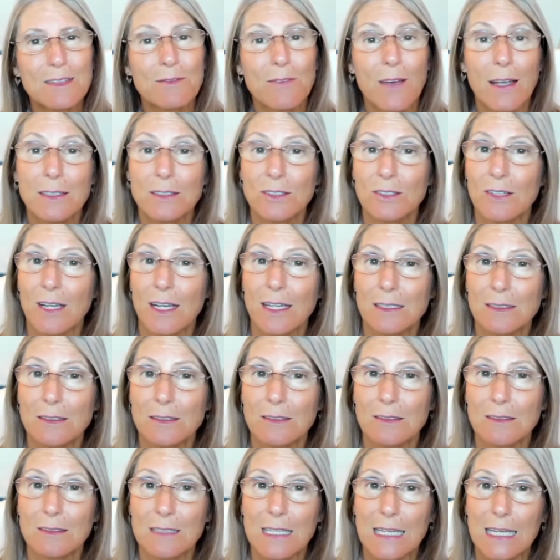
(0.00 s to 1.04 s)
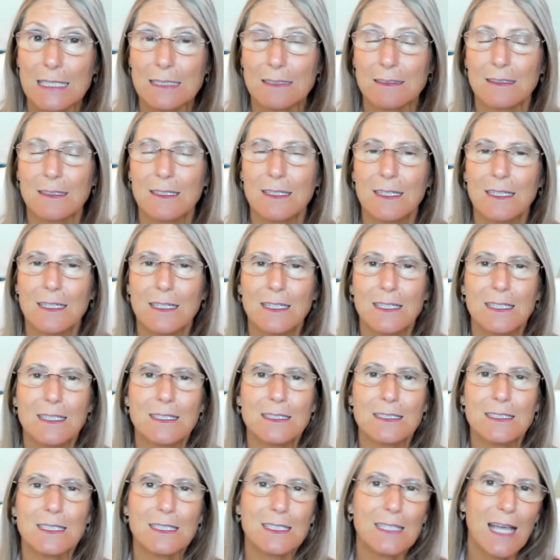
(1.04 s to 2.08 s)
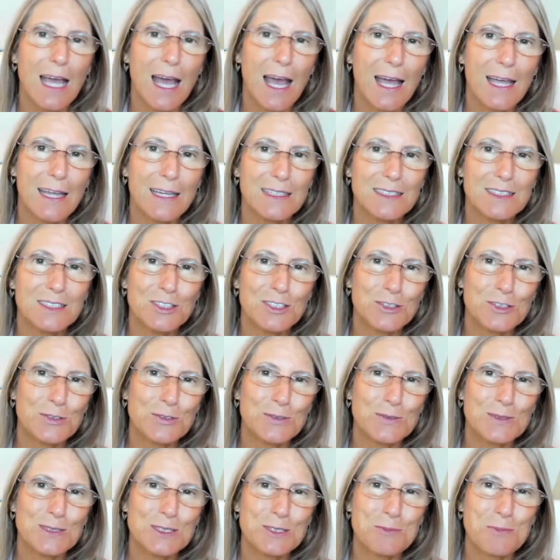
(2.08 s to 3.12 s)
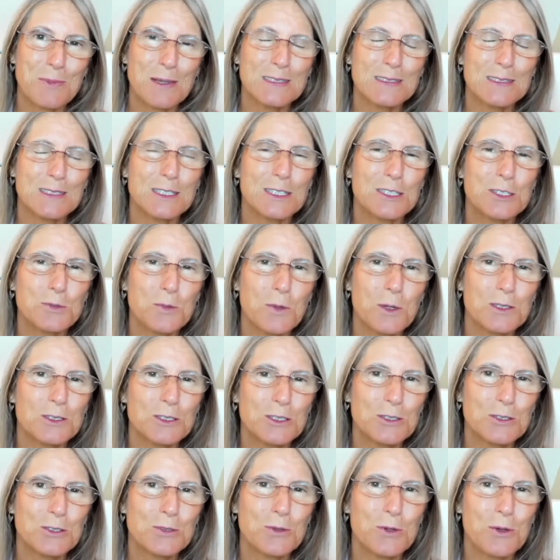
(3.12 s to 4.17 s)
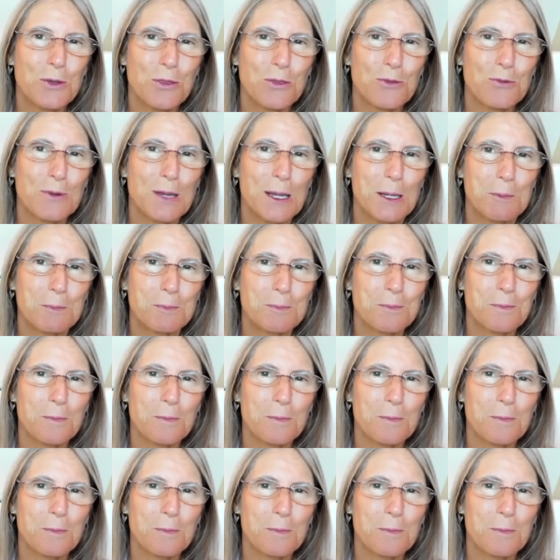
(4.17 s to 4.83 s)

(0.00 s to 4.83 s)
Invite your angels in to guide you to message 1, 2, or 3.